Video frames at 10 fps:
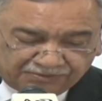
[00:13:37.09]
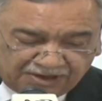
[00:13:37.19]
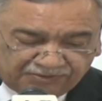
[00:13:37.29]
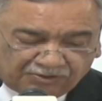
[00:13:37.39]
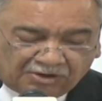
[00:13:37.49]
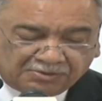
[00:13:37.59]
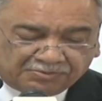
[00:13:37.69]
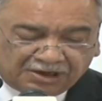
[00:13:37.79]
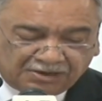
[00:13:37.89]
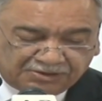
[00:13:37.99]
a former
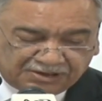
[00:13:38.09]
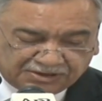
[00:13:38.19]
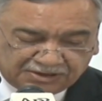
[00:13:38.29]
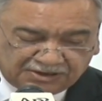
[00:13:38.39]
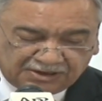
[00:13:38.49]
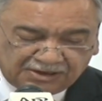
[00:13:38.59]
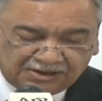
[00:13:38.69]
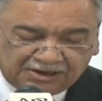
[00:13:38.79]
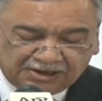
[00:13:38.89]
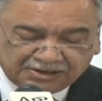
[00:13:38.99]
prime minister,
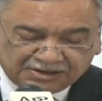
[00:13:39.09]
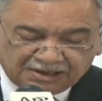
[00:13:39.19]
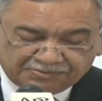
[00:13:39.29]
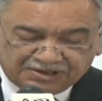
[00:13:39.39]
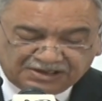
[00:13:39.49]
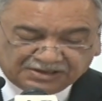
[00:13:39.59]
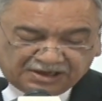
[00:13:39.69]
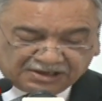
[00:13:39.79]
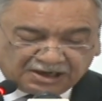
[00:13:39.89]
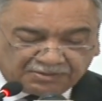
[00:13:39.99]
and the Japanese
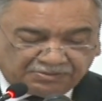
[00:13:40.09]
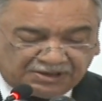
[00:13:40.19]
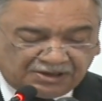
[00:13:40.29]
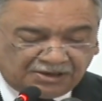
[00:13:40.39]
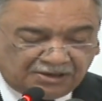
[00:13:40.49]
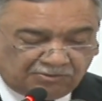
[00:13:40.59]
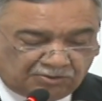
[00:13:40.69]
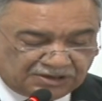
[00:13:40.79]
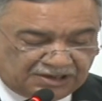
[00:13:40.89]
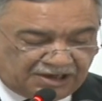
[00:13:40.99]
Red Army
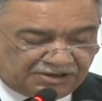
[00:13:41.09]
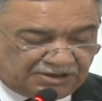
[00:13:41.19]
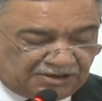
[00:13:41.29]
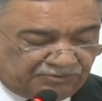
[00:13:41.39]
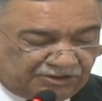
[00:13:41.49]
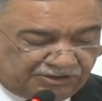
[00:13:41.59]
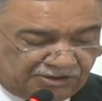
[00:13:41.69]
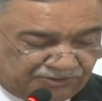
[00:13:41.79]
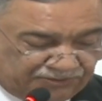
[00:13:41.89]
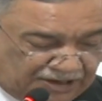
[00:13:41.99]
was an Asian
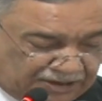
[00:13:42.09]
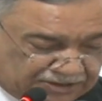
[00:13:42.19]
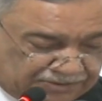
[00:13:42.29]
version of that.